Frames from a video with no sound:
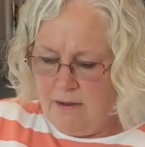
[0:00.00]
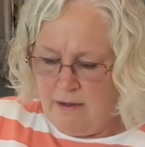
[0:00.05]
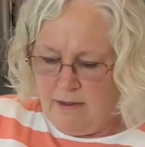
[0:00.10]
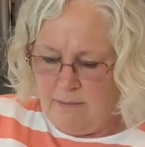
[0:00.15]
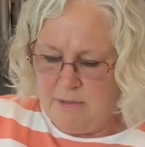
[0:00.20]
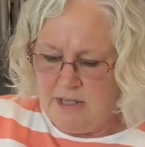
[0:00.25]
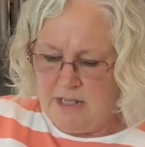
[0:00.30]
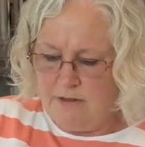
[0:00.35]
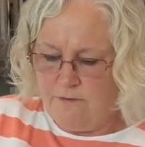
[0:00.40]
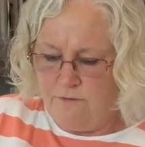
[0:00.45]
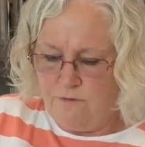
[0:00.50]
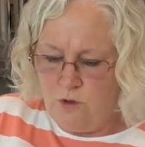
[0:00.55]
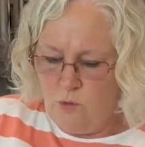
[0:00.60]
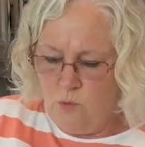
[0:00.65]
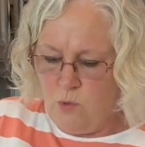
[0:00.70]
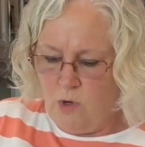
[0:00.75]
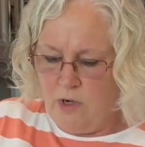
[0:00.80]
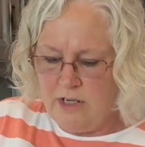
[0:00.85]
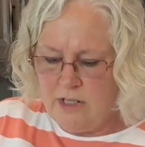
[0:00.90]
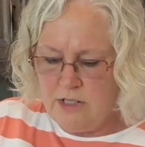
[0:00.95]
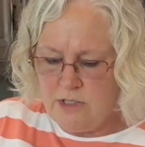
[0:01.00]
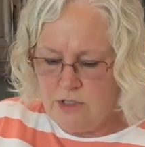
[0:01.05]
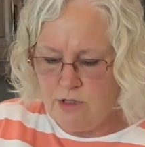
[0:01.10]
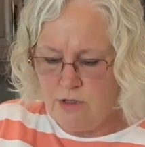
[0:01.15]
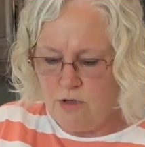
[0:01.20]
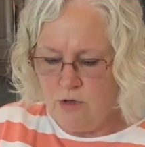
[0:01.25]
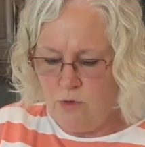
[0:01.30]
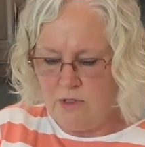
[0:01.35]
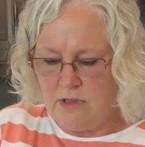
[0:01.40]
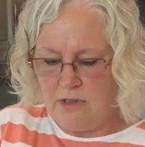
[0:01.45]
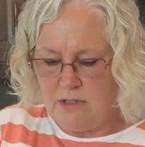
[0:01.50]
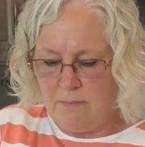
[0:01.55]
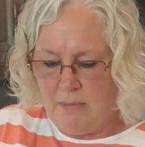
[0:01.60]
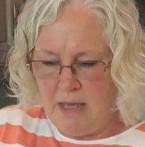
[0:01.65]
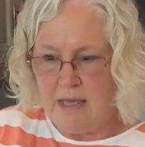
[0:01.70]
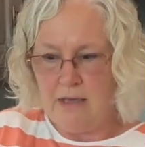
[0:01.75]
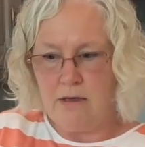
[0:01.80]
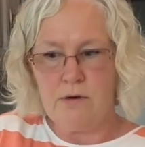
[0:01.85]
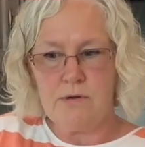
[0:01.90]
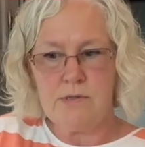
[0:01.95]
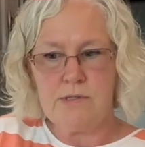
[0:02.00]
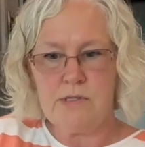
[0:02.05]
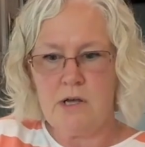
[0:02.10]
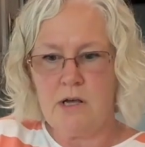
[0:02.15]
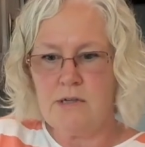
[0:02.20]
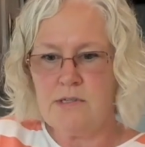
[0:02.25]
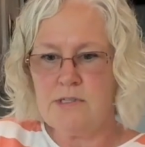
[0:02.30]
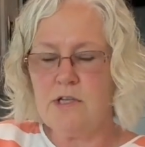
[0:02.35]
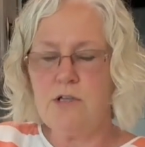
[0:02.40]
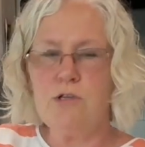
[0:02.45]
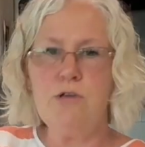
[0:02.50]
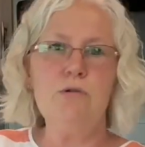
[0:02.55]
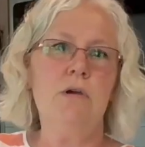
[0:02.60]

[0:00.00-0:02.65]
I mean, if you wanted to, with the mango salsa,